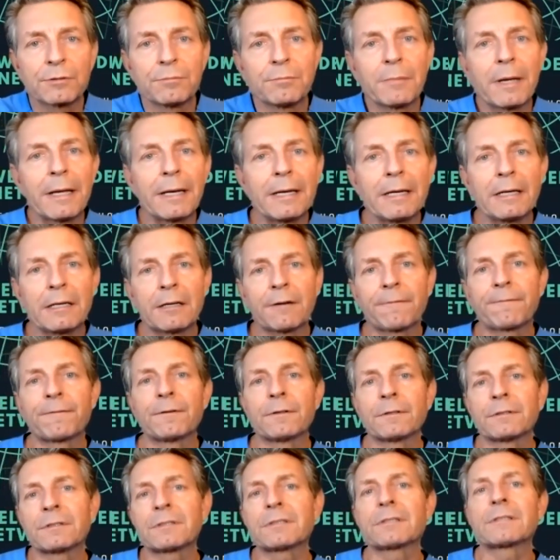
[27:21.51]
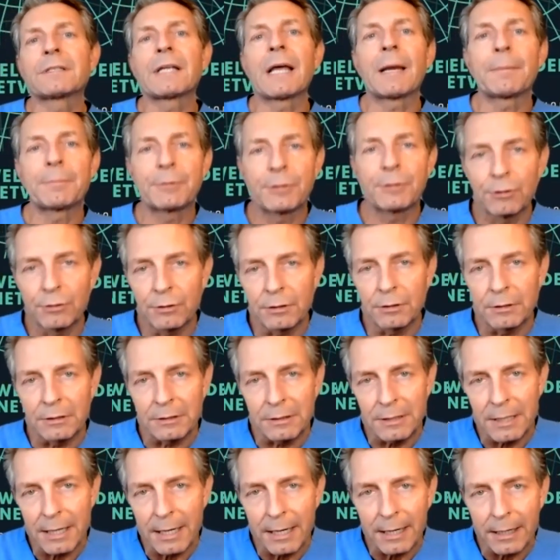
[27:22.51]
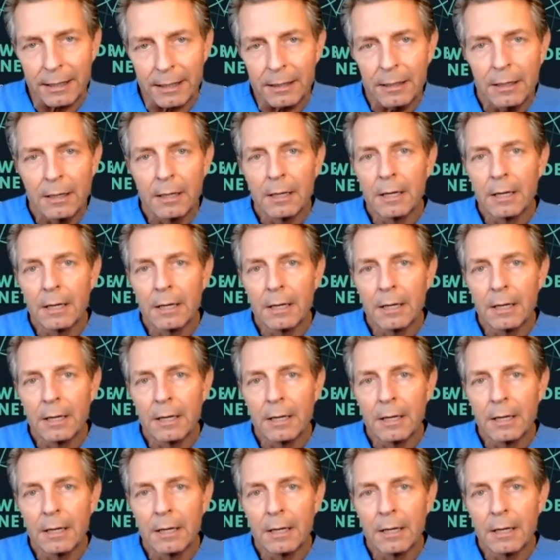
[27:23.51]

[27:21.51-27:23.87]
many different steps you can take